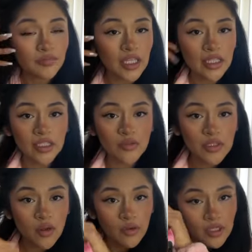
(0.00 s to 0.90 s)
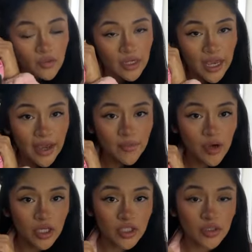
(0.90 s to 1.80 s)
And this was the only one at
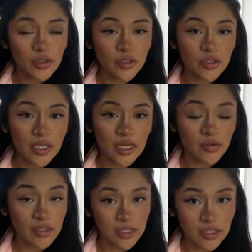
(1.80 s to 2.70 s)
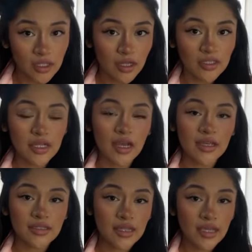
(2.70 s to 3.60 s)
Marshall's, and it was $60, like I
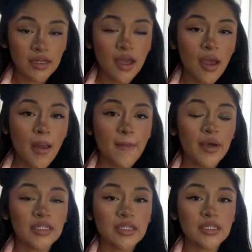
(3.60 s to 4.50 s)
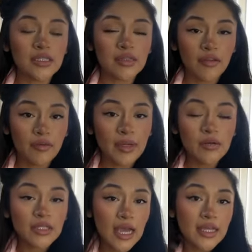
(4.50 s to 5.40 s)
said. But since everybody
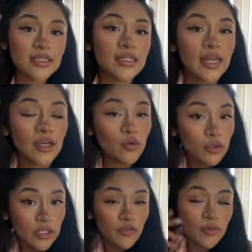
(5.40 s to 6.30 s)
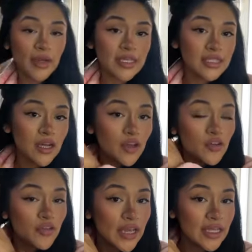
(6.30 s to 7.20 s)
was asking, I Googled it for
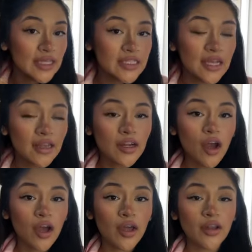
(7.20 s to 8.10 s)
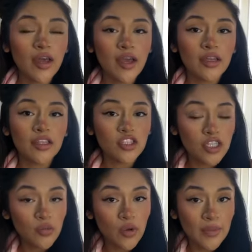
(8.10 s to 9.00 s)
myself, and they sell it on the
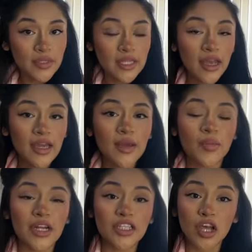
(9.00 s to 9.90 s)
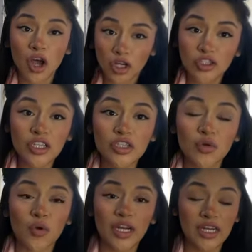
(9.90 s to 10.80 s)
cheap website, but it's
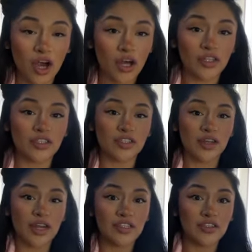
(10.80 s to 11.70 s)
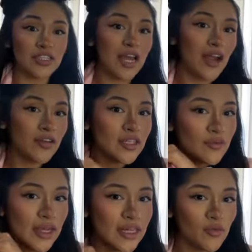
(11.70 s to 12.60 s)
$120, you guys. You see how I only
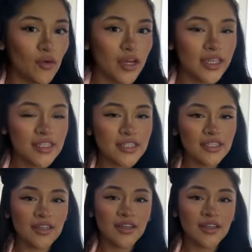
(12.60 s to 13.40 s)
ran it once?